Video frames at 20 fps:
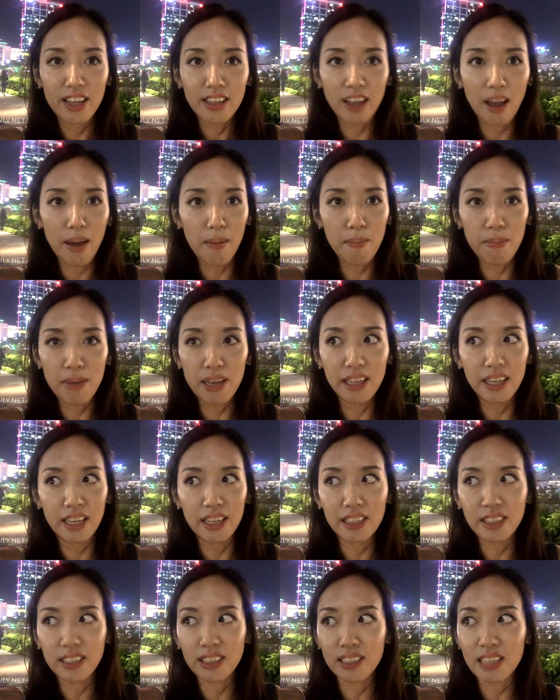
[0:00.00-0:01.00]
ten
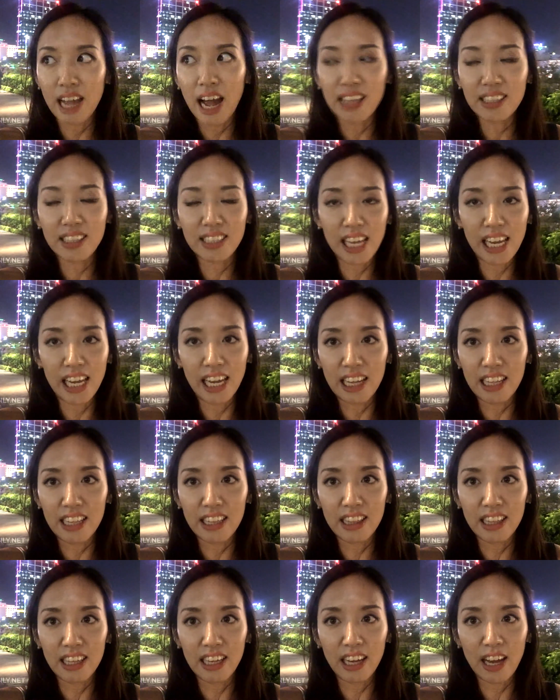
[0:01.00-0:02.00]
minutes, not saying
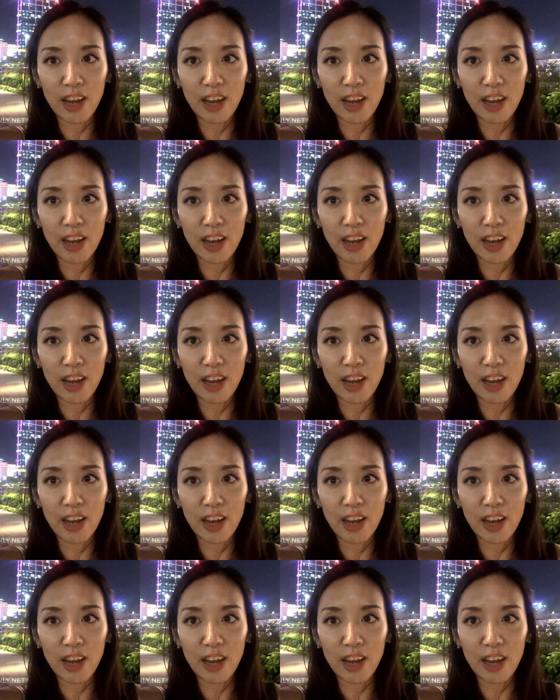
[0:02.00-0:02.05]
anything.